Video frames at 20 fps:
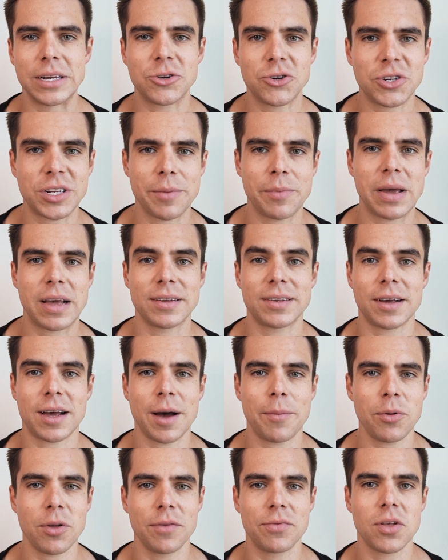interesting because a
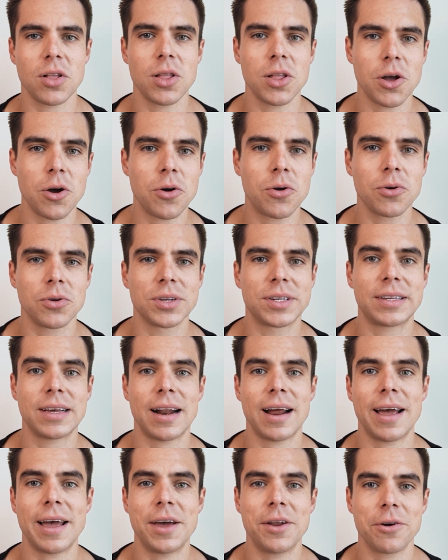couple of the locals
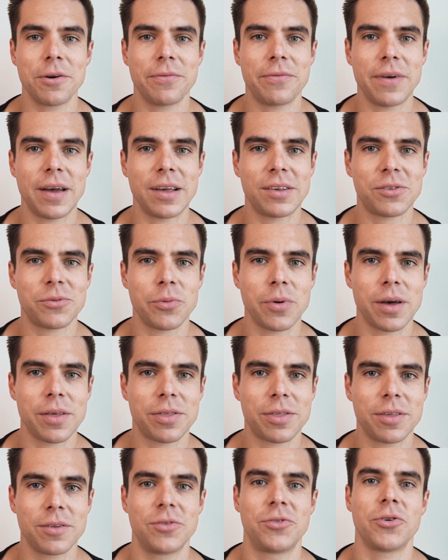that I interfaced
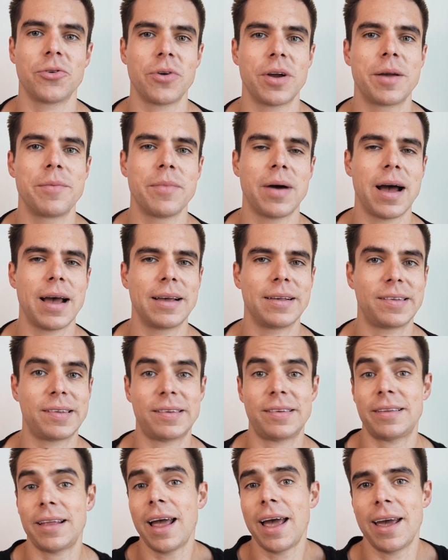with during my
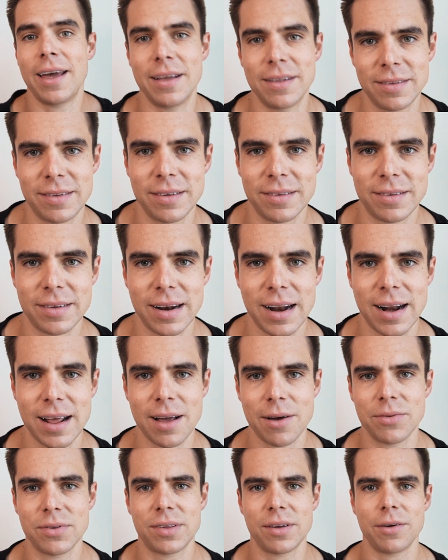stay in
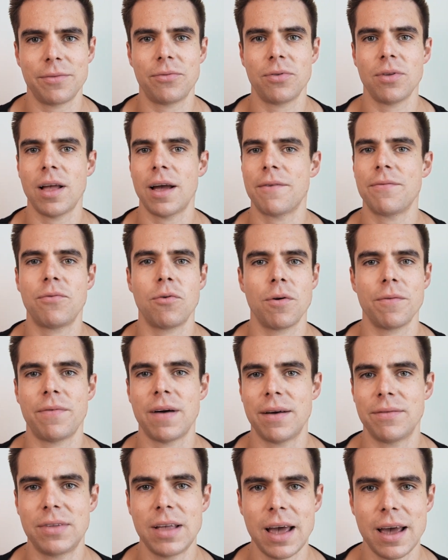Cincinnati, I was there for like 4 or
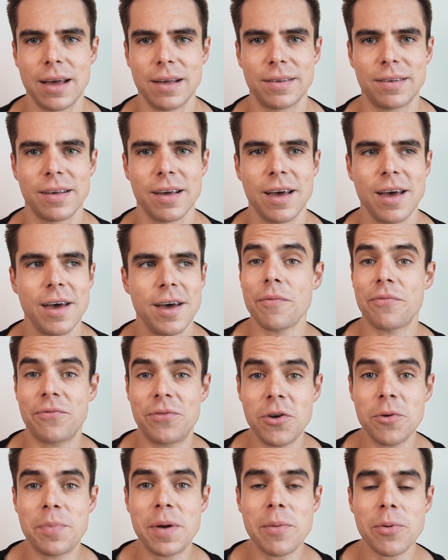5 days, there were a
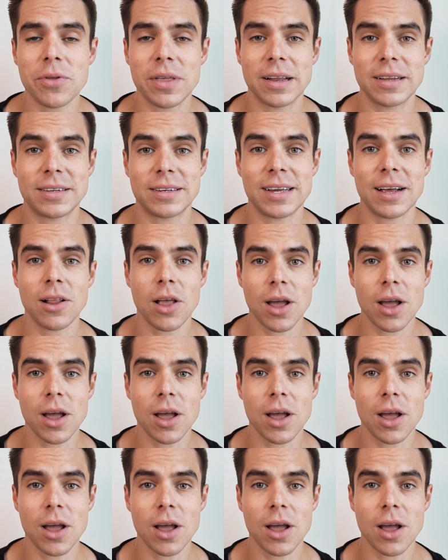few people that said